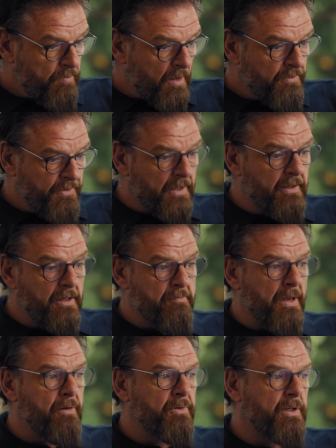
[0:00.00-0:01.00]
Thinking
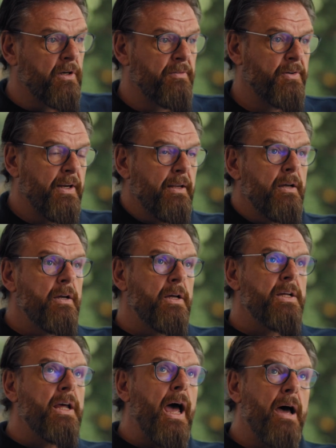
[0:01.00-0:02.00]
about recovery.
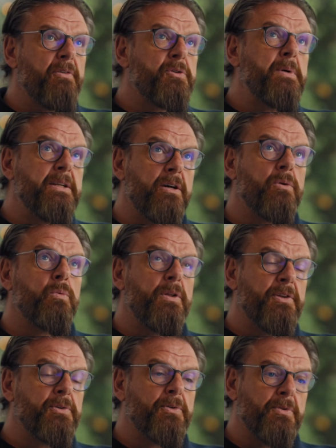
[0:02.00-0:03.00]
How do we know when
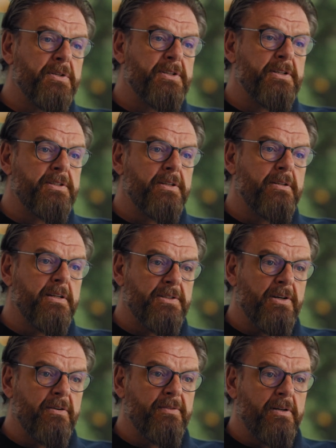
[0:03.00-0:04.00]
the crisis is
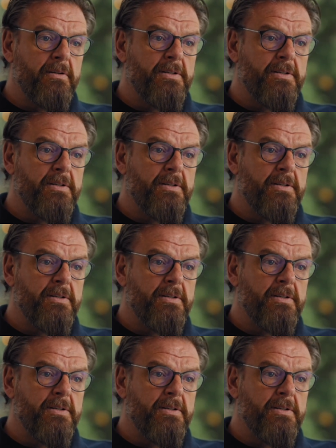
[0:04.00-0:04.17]
over?